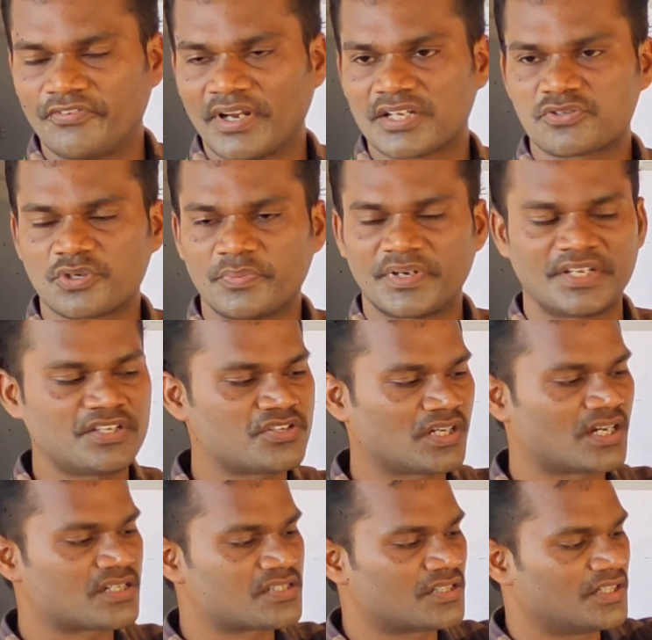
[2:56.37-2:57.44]
If it has to be
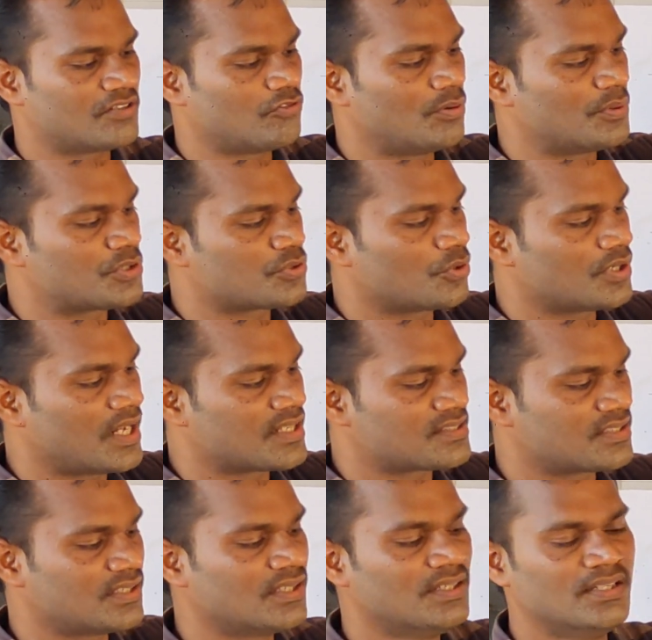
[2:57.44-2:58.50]
recharged, it will be shown
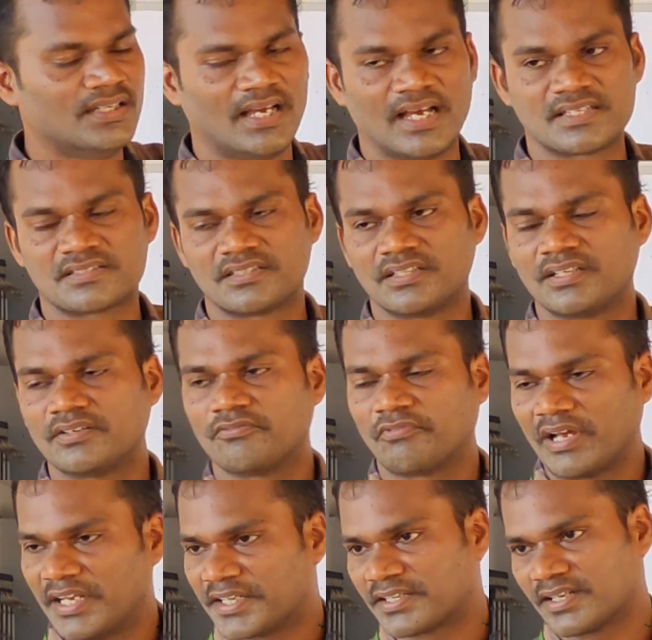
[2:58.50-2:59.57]
as the
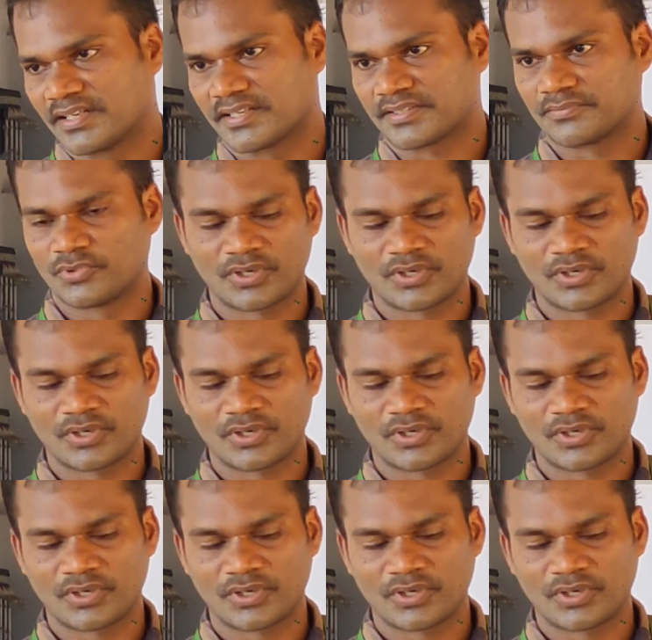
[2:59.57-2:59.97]
violet color.